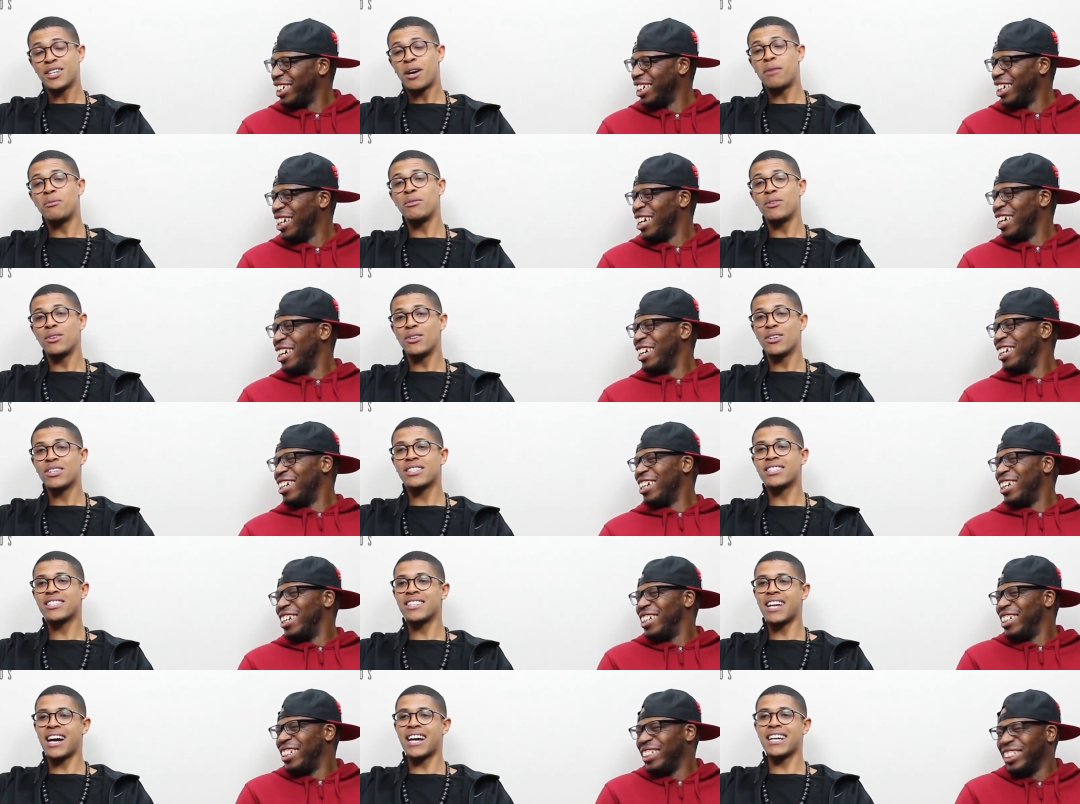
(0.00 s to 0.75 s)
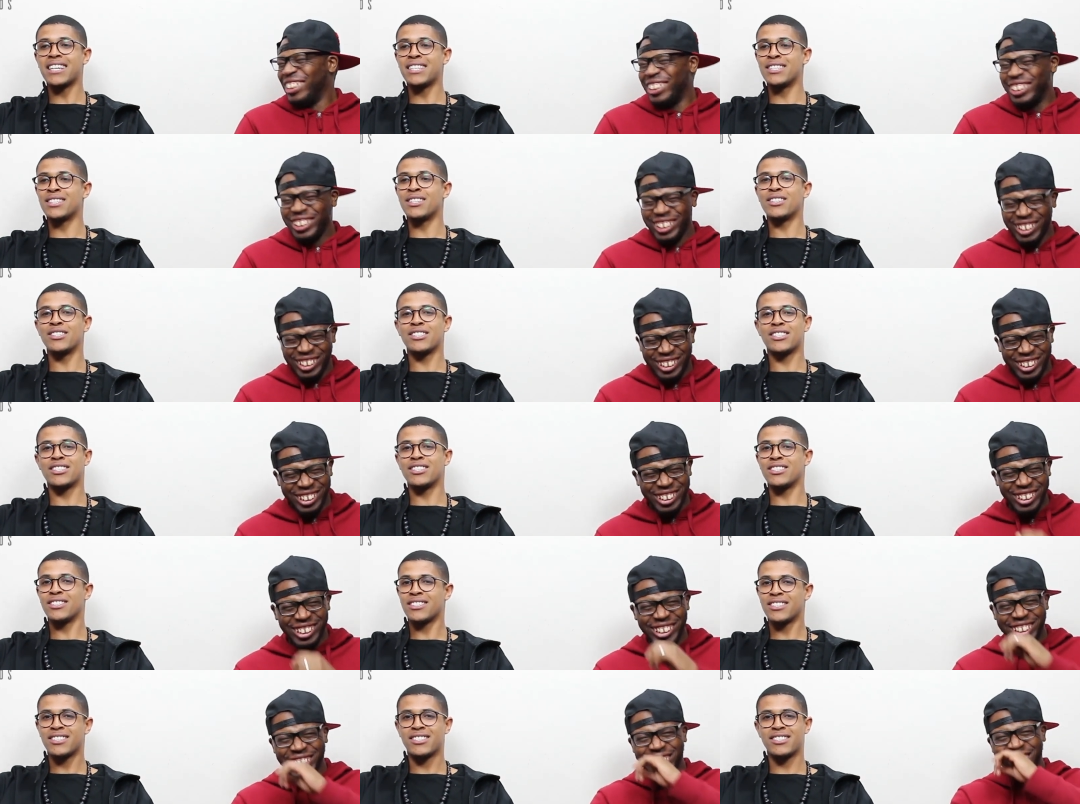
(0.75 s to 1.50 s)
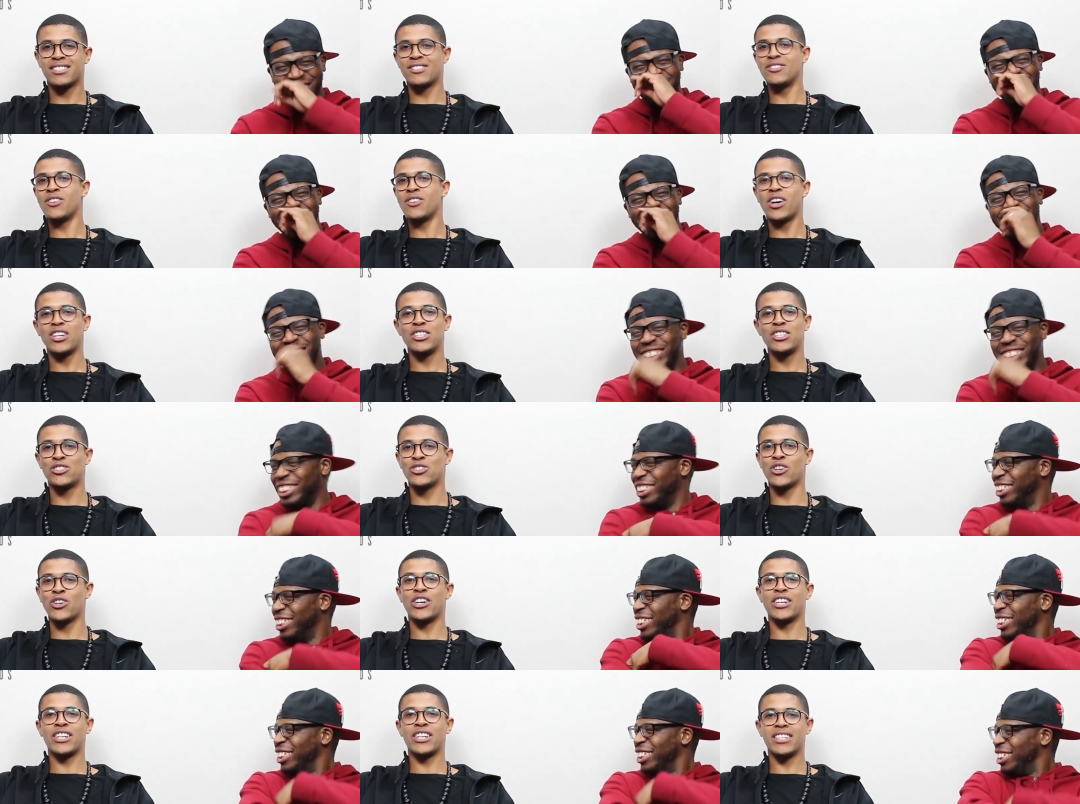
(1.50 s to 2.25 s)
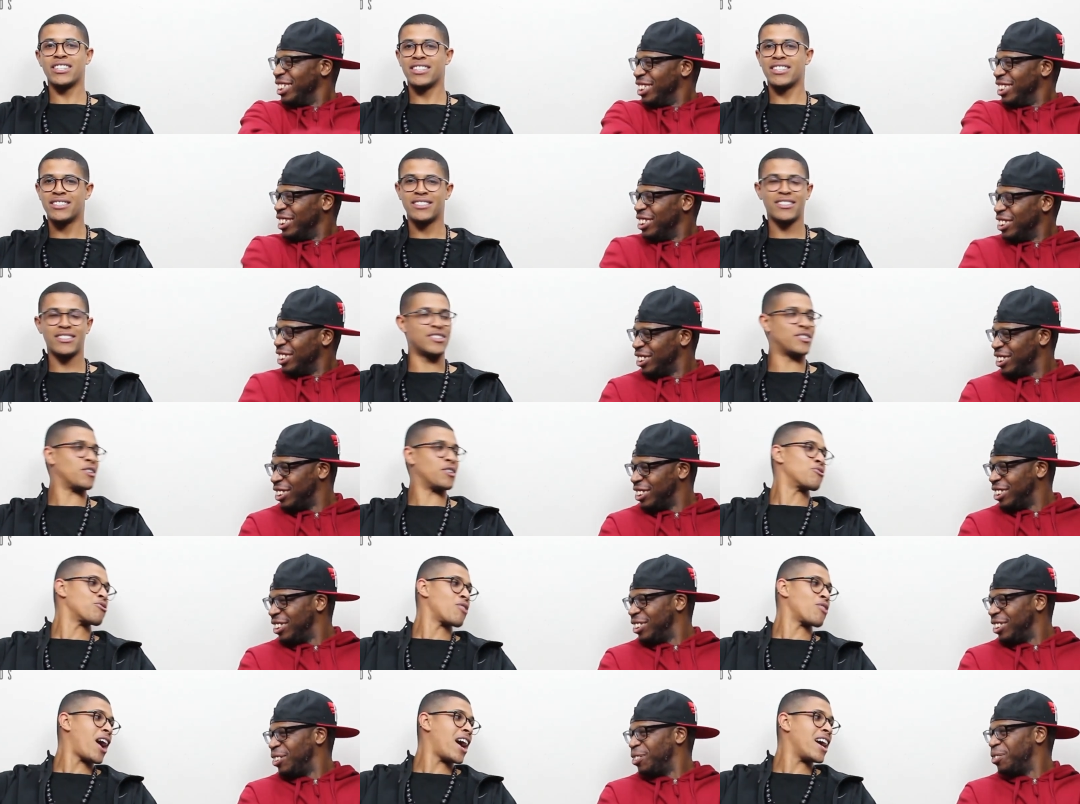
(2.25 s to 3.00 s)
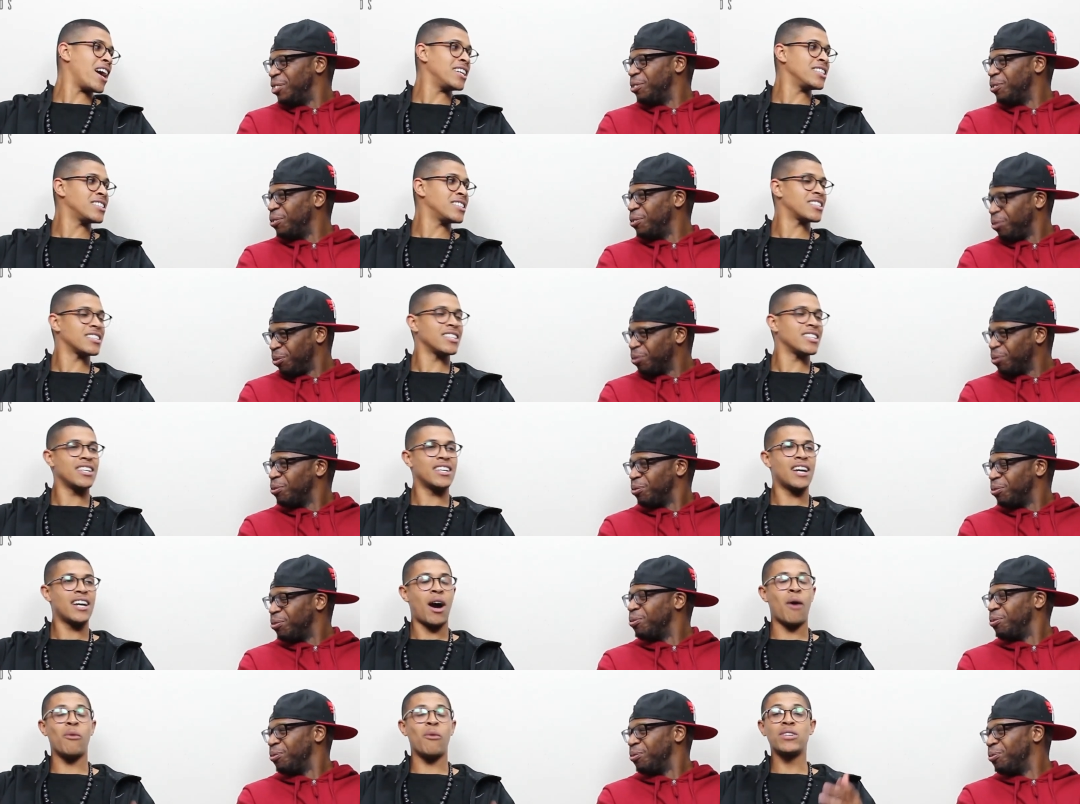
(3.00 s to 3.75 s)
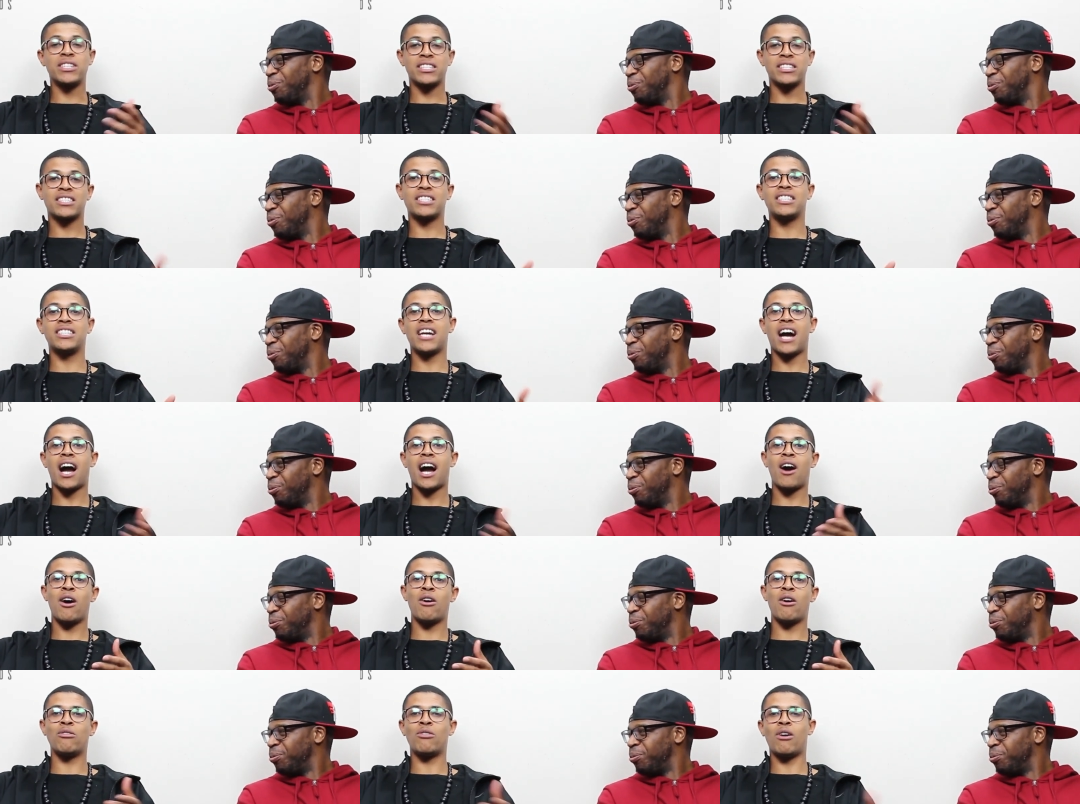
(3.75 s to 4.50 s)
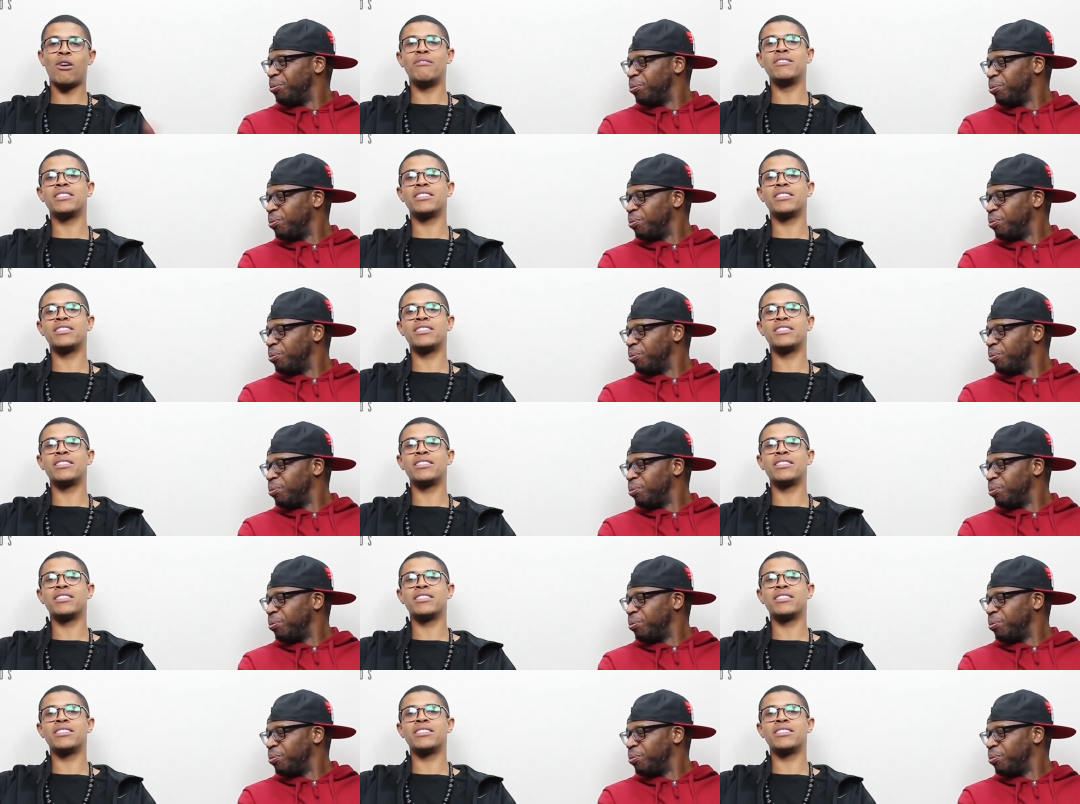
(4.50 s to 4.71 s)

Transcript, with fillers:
Speaker 1: Double looks like you know she's not enjoying the, the ride. I want to see how.